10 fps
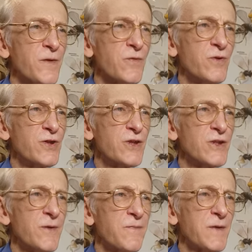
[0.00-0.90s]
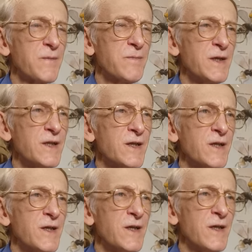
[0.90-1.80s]
which is built
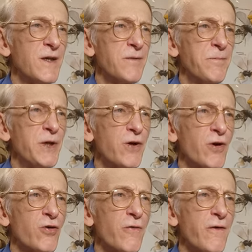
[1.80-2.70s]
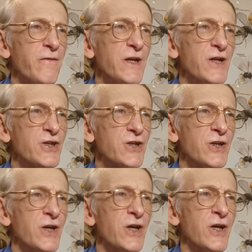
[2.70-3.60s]
in Pirogova village,
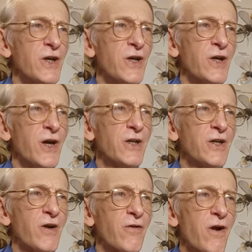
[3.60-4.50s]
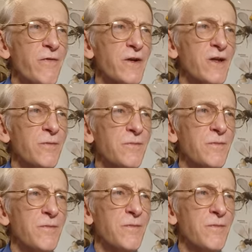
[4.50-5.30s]
in ethnographical